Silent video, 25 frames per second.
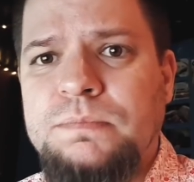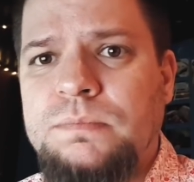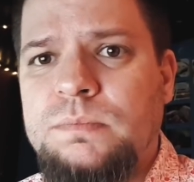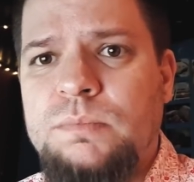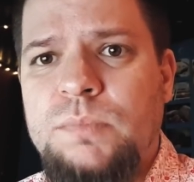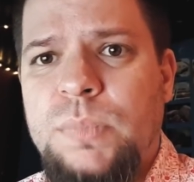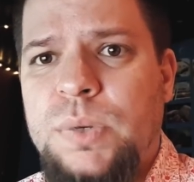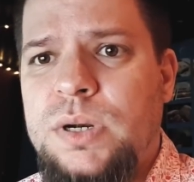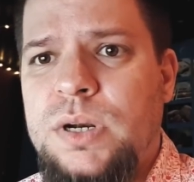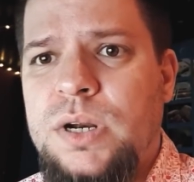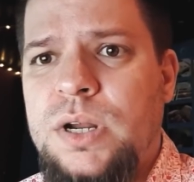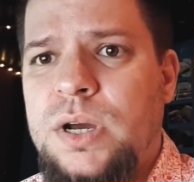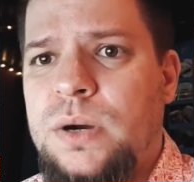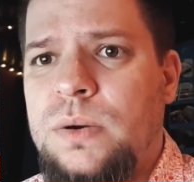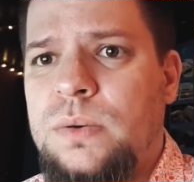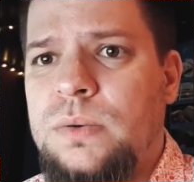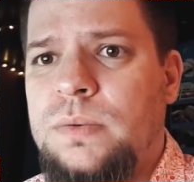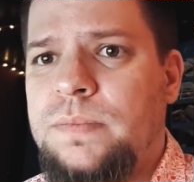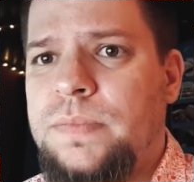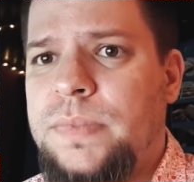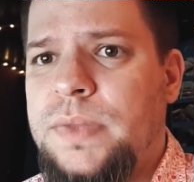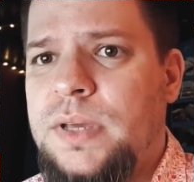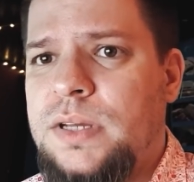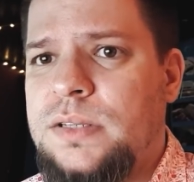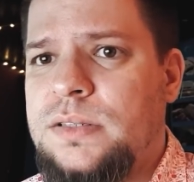but
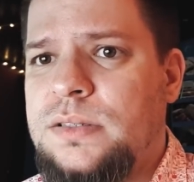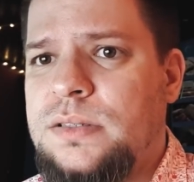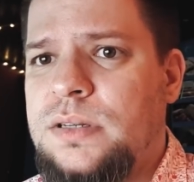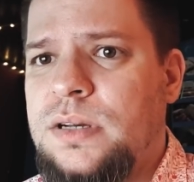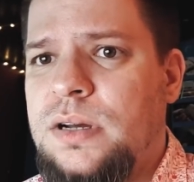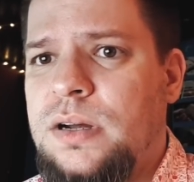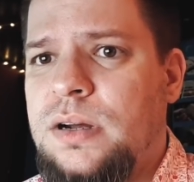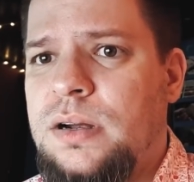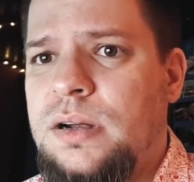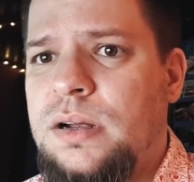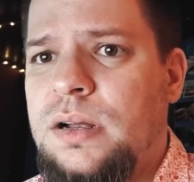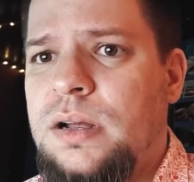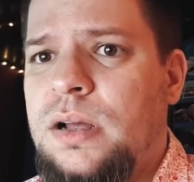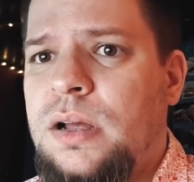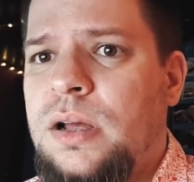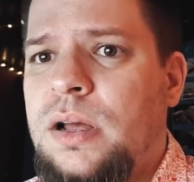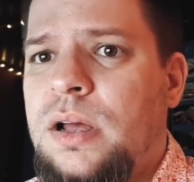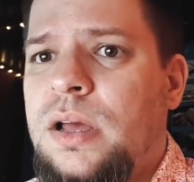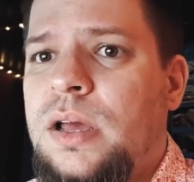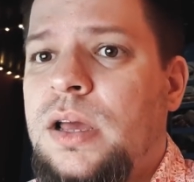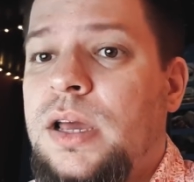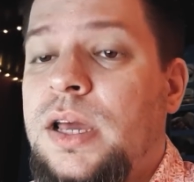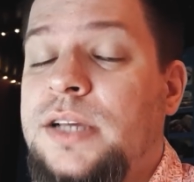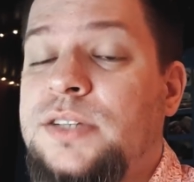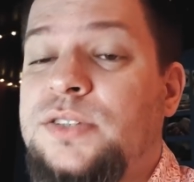no, it's a
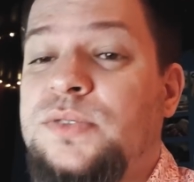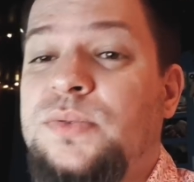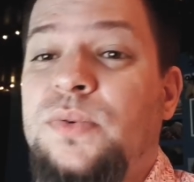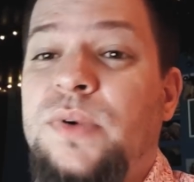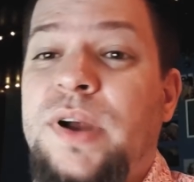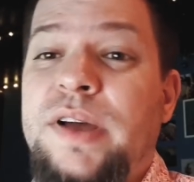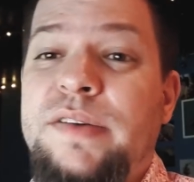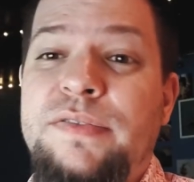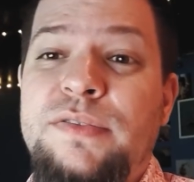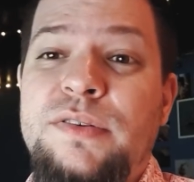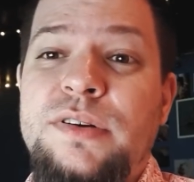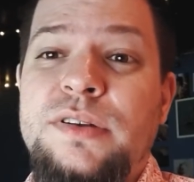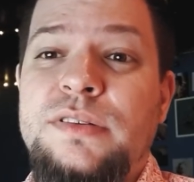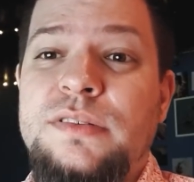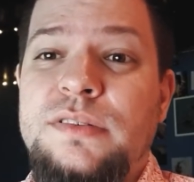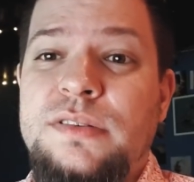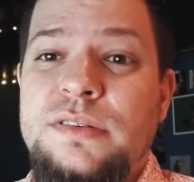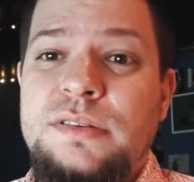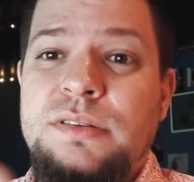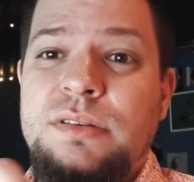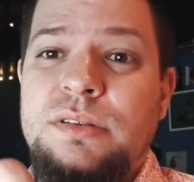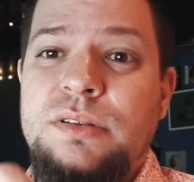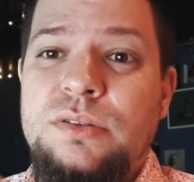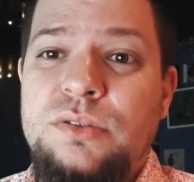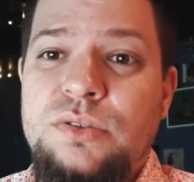
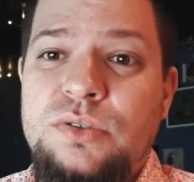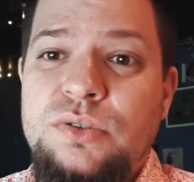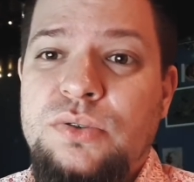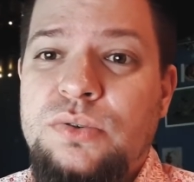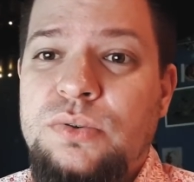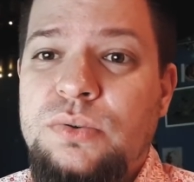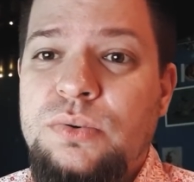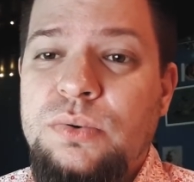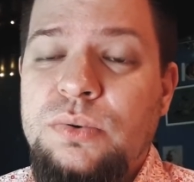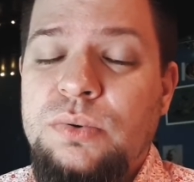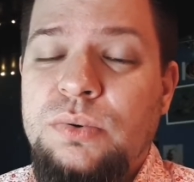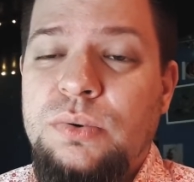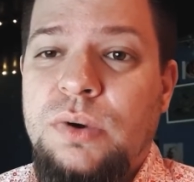reference to